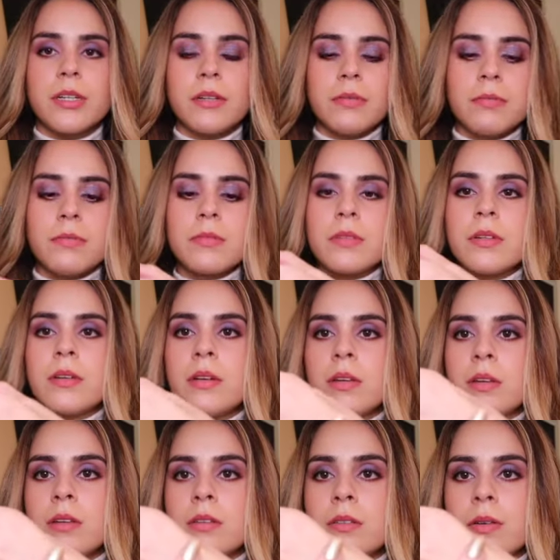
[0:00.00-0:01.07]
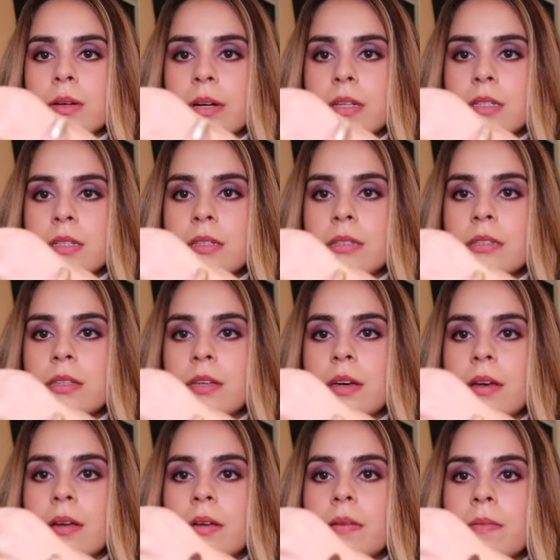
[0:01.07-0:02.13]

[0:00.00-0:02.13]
it so you guys can see it.